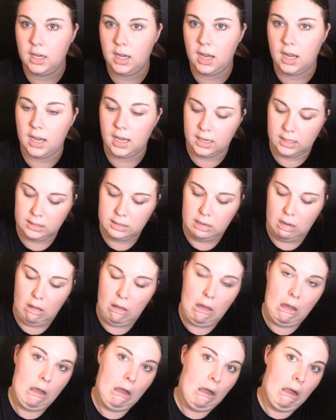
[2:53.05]
and
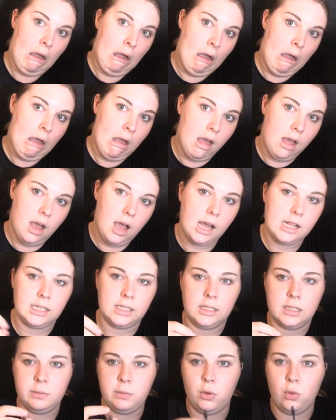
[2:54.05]
a
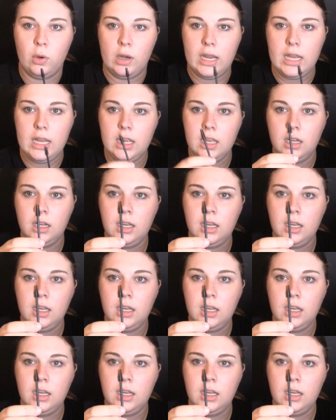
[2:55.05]
little spoolie